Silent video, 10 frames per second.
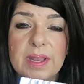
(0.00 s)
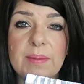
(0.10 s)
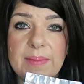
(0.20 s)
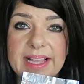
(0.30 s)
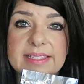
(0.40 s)
and
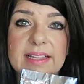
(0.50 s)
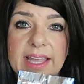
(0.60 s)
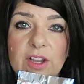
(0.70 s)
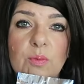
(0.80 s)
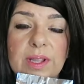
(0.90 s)
it makes it
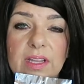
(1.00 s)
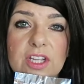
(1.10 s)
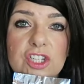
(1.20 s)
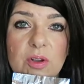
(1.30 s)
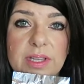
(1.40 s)
like a
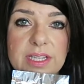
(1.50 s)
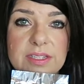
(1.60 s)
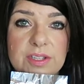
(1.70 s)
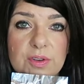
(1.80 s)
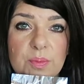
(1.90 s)
really chunky
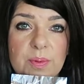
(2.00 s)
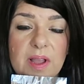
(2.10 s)
soup.